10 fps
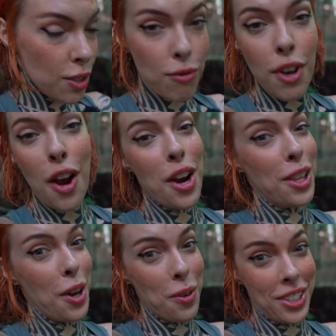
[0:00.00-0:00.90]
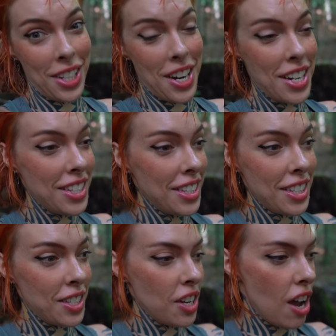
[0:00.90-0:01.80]
is very low clearance. This
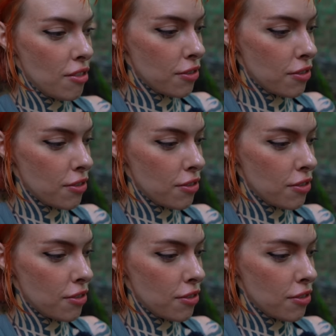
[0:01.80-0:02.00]
is not